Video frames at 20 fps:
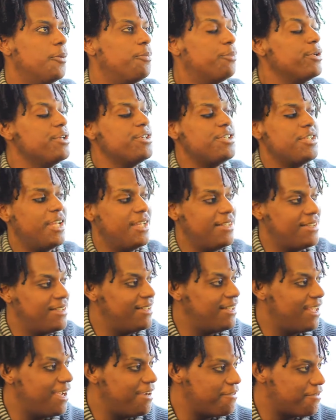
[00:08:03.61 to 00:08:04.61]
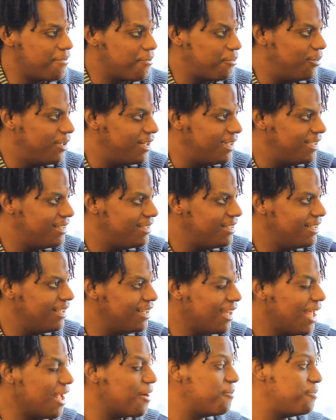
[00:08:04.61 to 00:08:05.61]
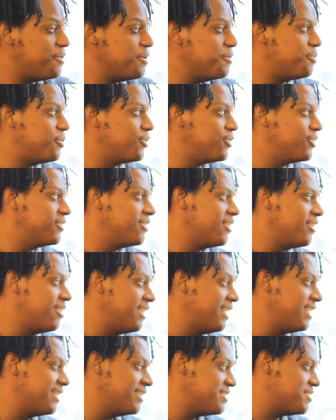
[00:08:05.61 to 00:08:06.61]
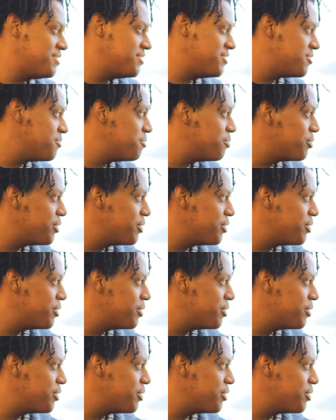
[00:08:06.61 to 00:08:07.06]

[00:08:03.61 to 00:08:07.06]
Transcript: appreciate the day for one. Mm-hmm. A lot of people think this is a